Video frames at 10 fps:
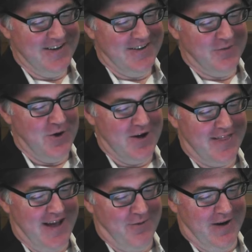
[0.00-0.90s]
Work
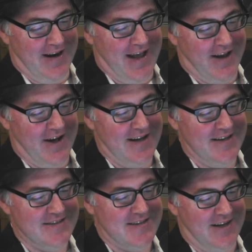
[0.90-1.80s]
that one out. I
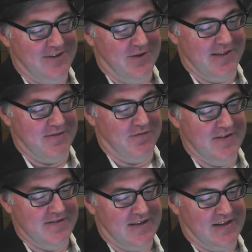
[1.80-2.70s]
didn't say I'd do anything
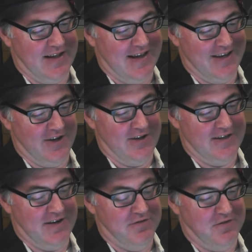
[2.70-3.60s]
physically and got
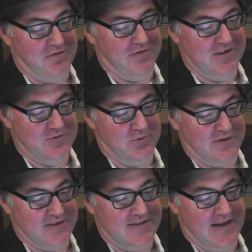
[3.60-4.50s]
done for visual
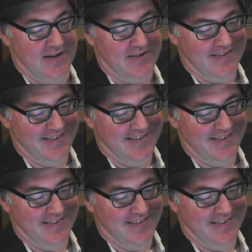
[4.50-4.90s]
dissent.